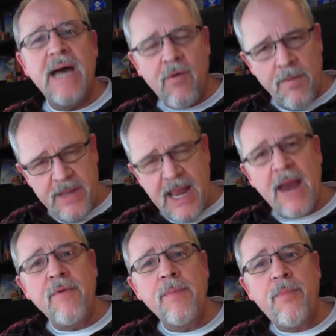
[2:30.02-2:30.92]
Power
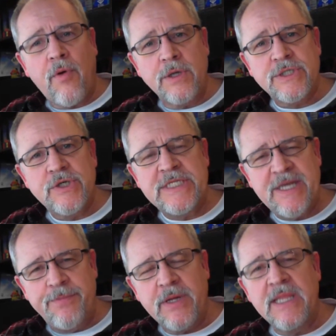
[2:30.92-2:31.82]
BI reports are
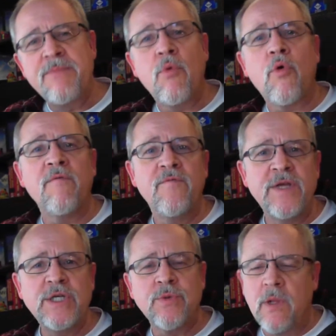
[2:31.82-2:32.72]
typically more
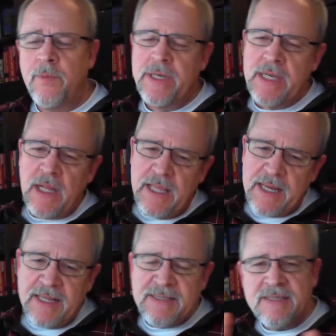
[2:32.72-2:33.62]
visual. When you
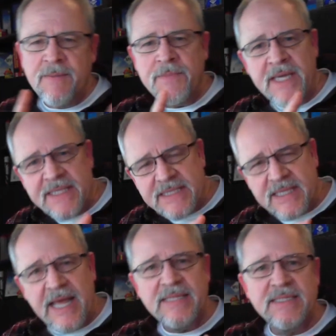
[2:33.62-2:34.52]
click on something, it
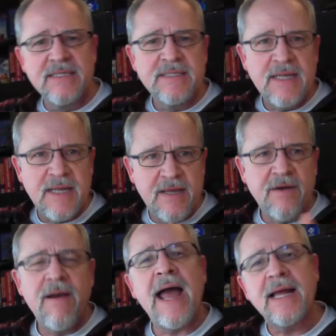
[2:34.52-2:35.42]
slices and
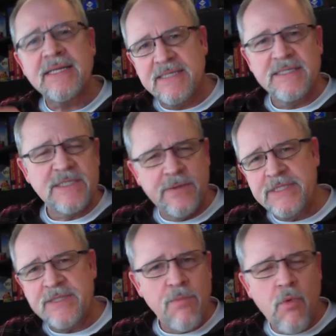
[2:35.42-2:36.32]
interacts, and so
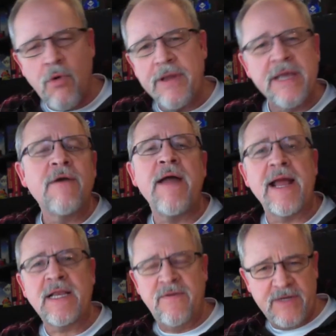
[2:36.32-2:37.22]
it's a more
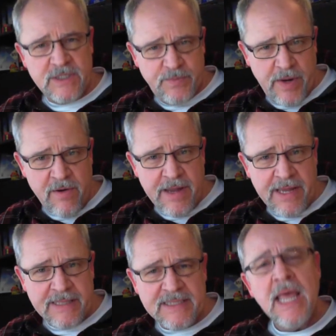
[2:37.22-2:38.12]
interactive
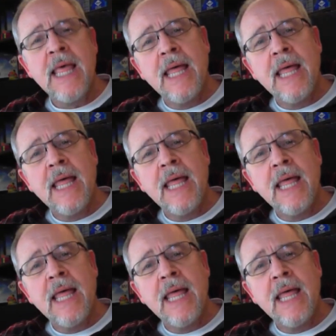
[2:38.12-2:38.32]
experience